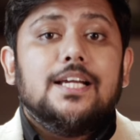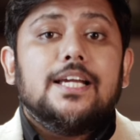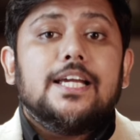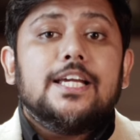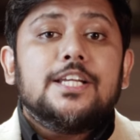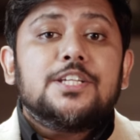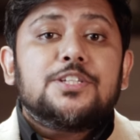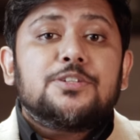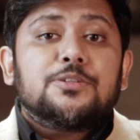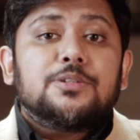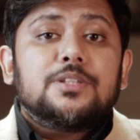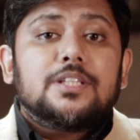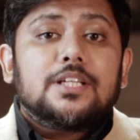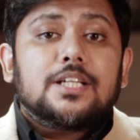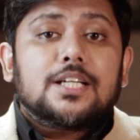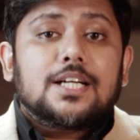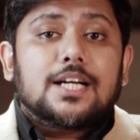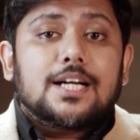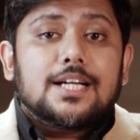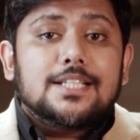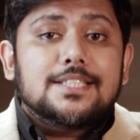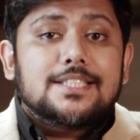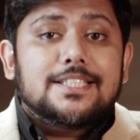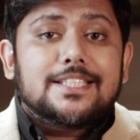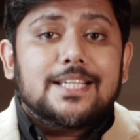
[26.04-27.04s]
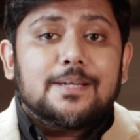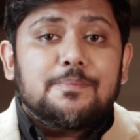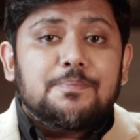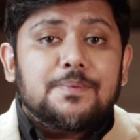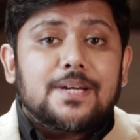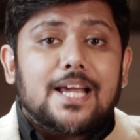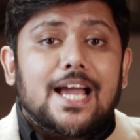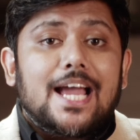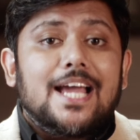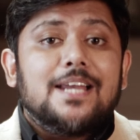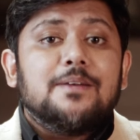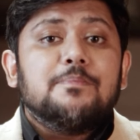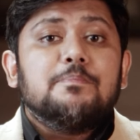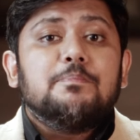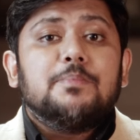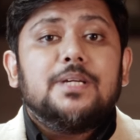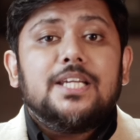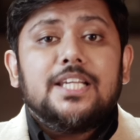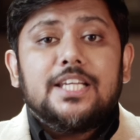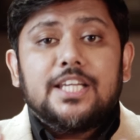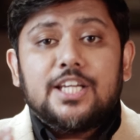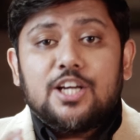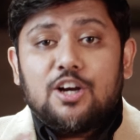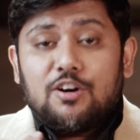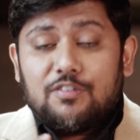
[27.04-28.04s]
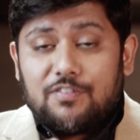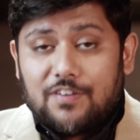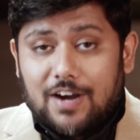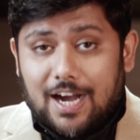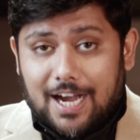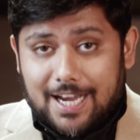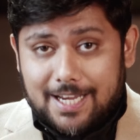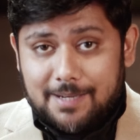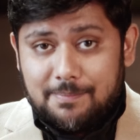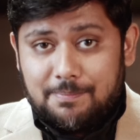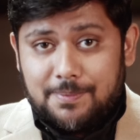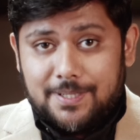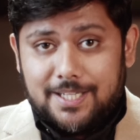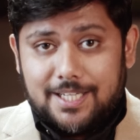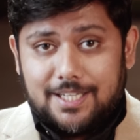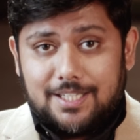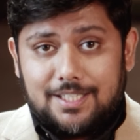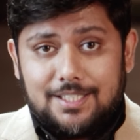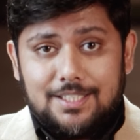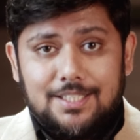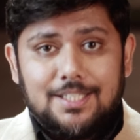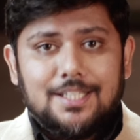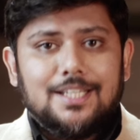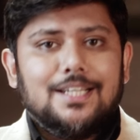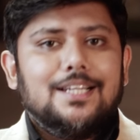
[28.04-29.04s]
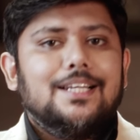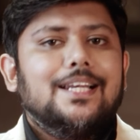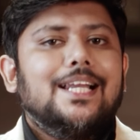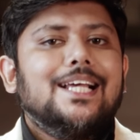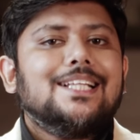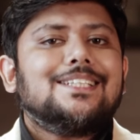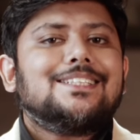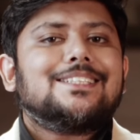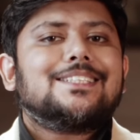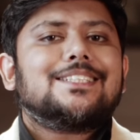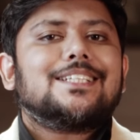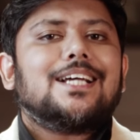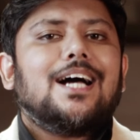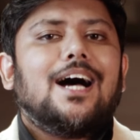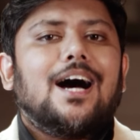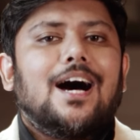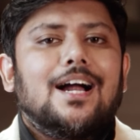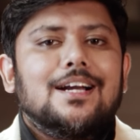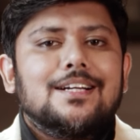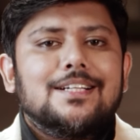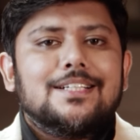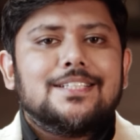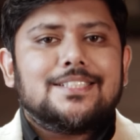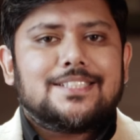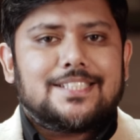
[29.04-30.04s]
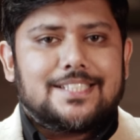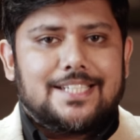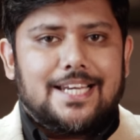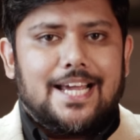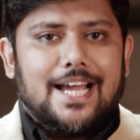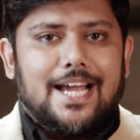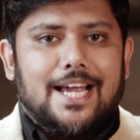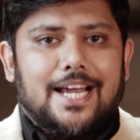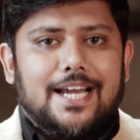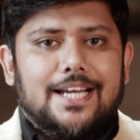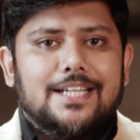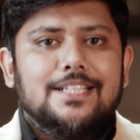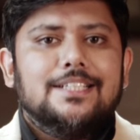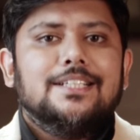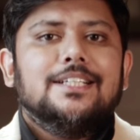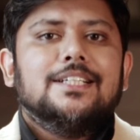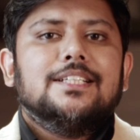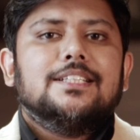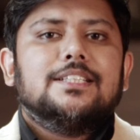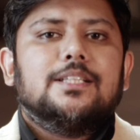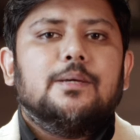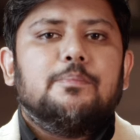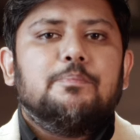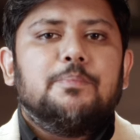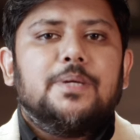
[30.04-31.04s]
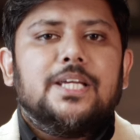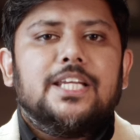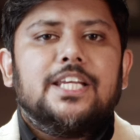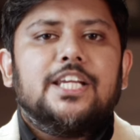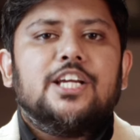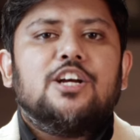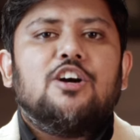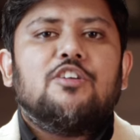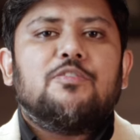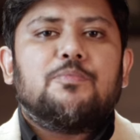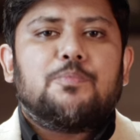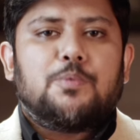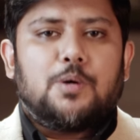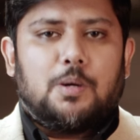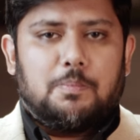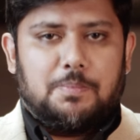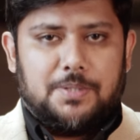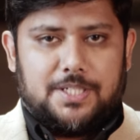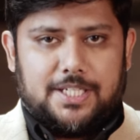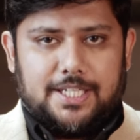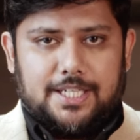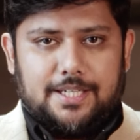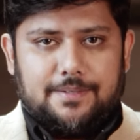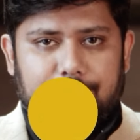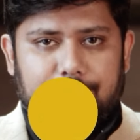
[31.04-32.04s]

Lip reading: into the concept and meaning of IPR, let's understand the meaning of property.